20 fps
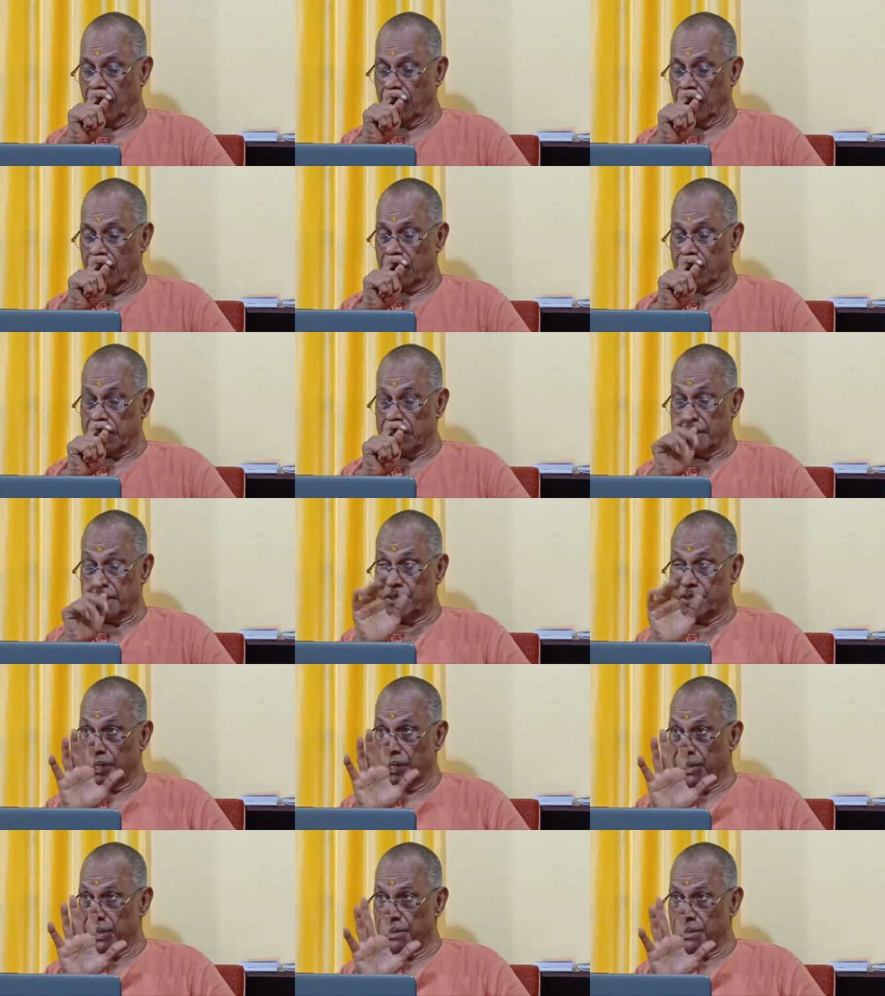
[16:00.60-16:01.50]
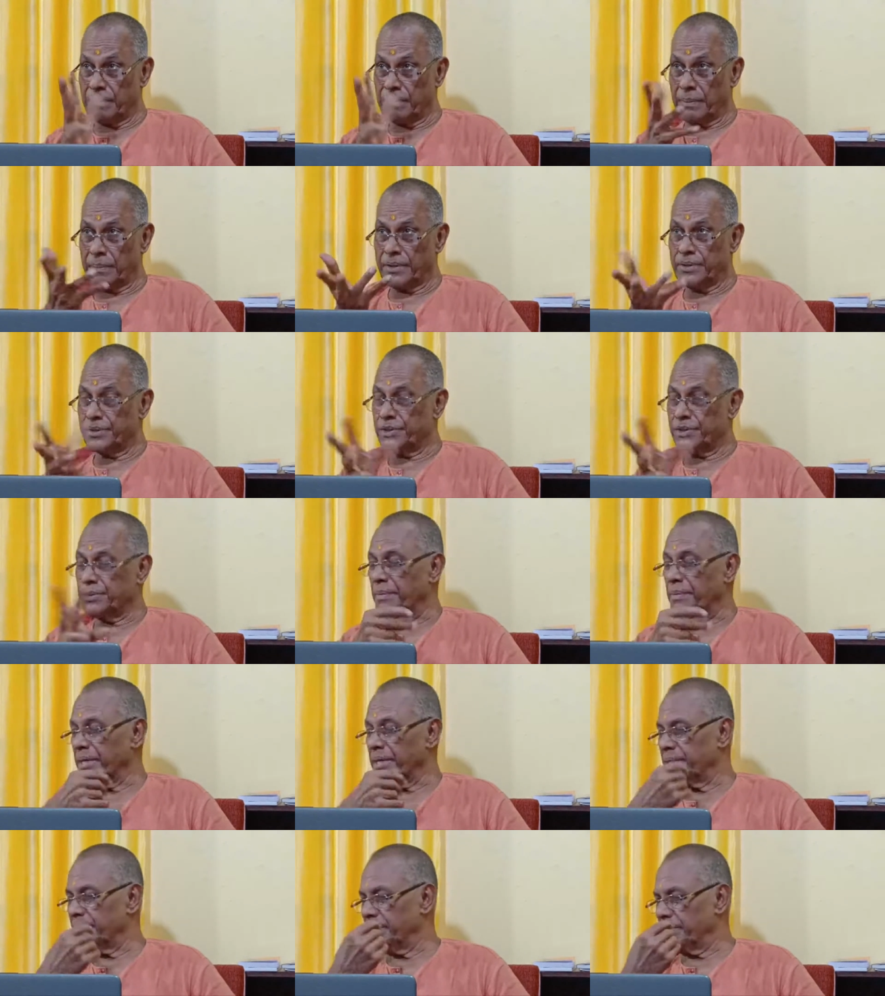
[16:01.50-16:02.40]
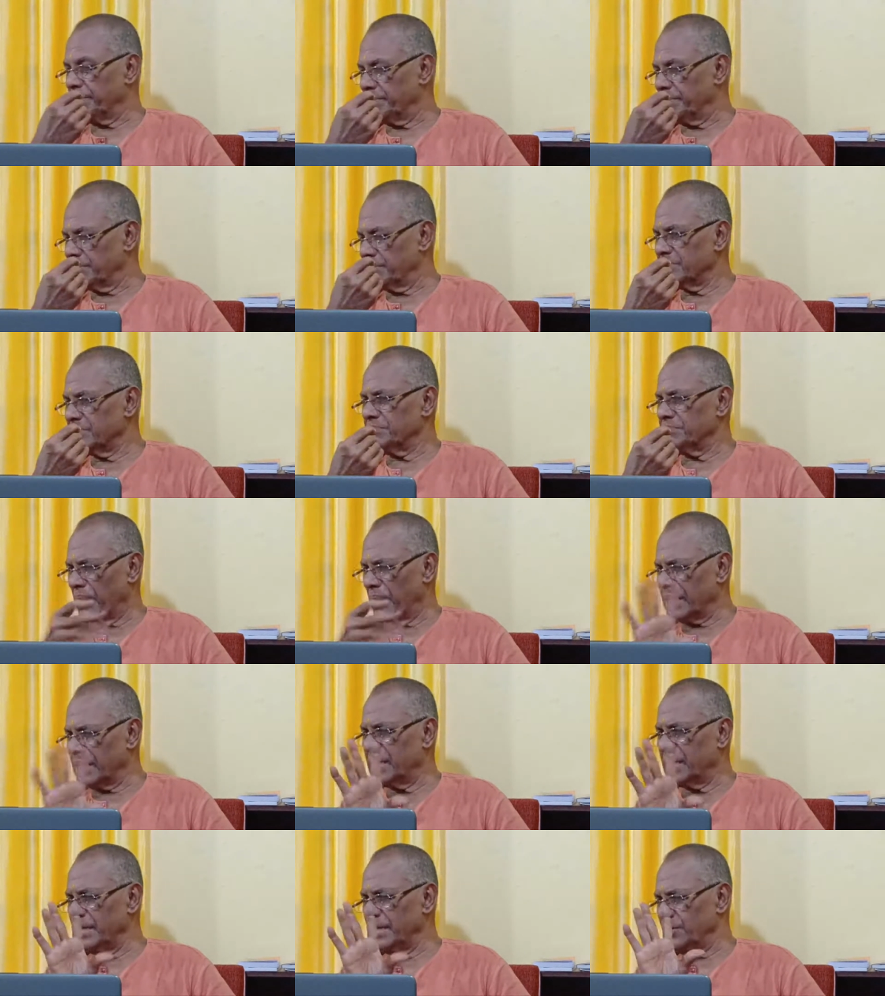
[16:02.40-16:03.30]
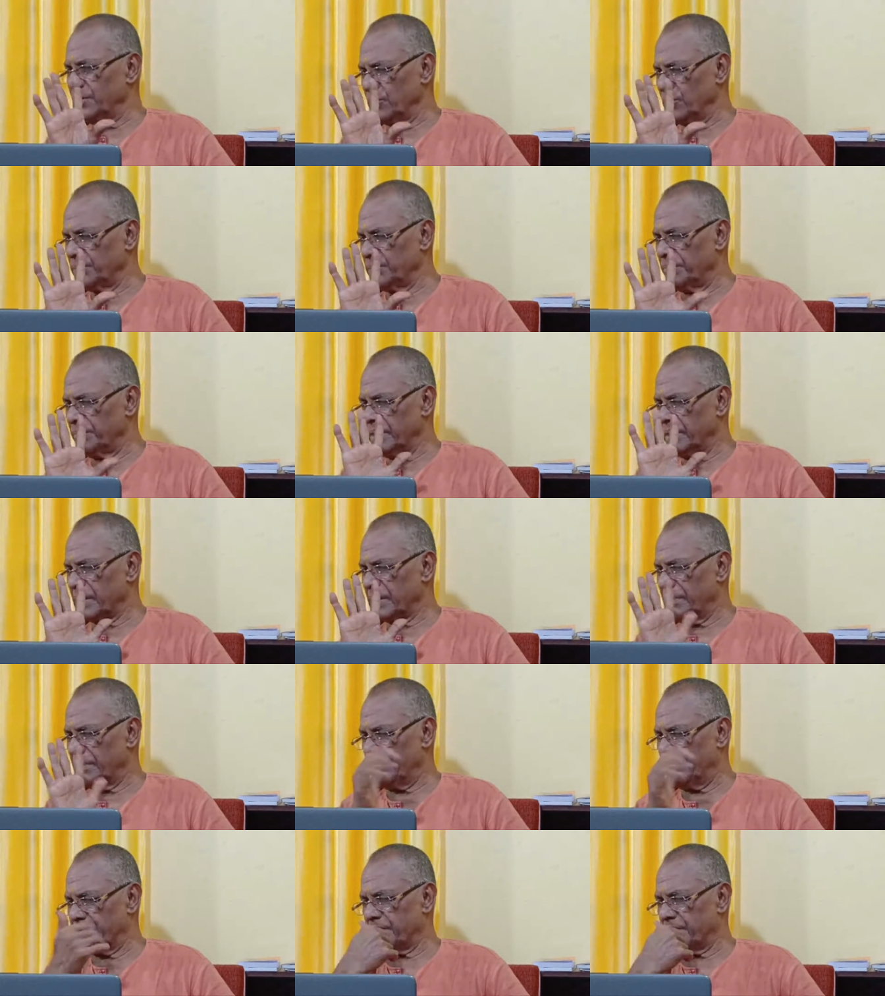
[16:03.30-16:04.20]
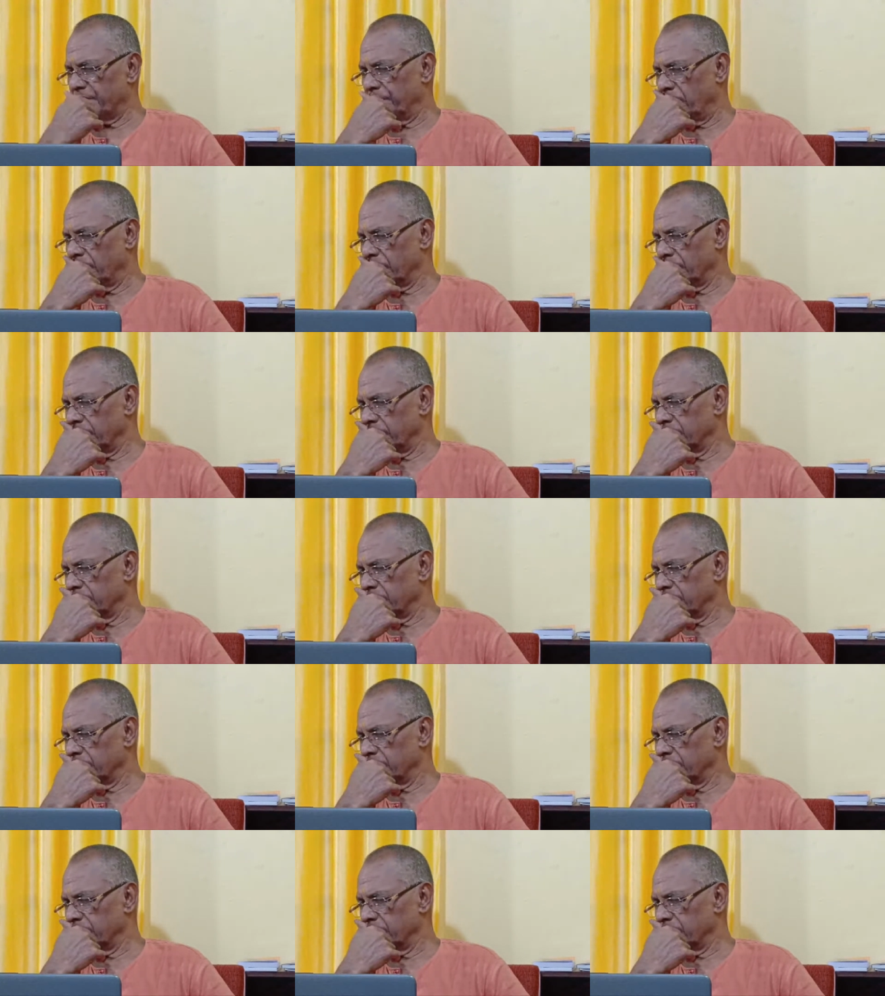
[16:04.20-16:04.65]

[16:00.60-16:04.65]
That is why Papa used to make him bluntly, make a mention about it.